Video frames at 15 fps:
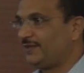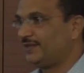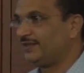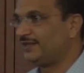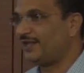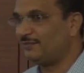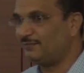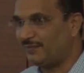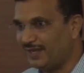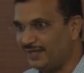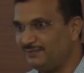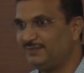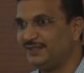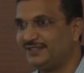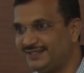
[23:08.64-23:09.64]
My
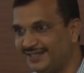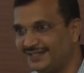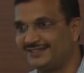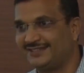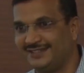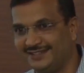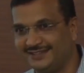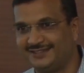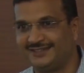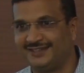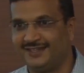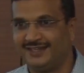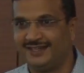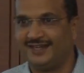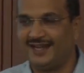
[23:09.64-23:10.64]
business is,
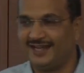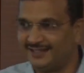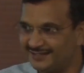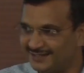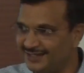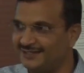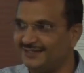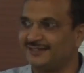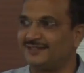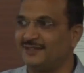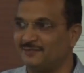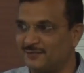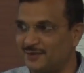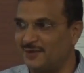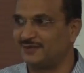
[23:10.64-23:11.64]
I changed
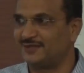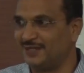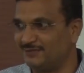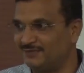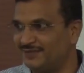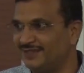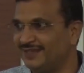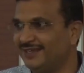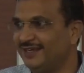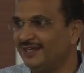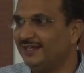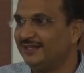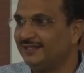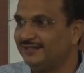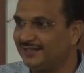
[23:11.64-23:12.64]
some concept.
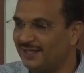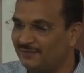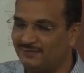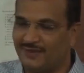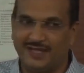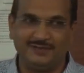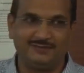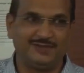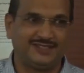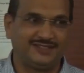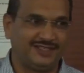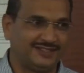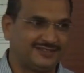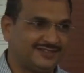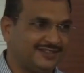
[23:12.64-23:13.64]
My
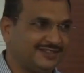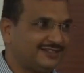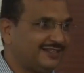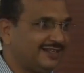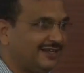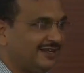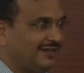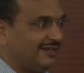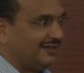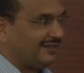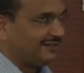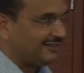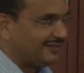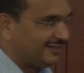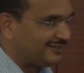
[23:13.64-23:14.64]
business is
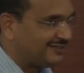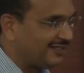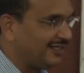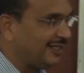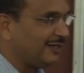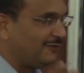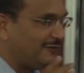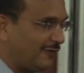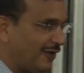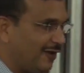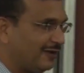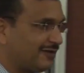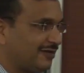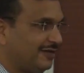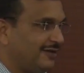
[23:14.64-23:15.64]
listening
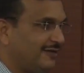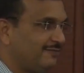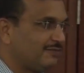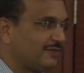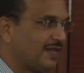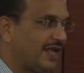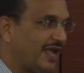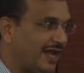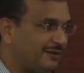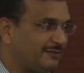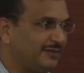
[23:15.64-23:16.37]
for and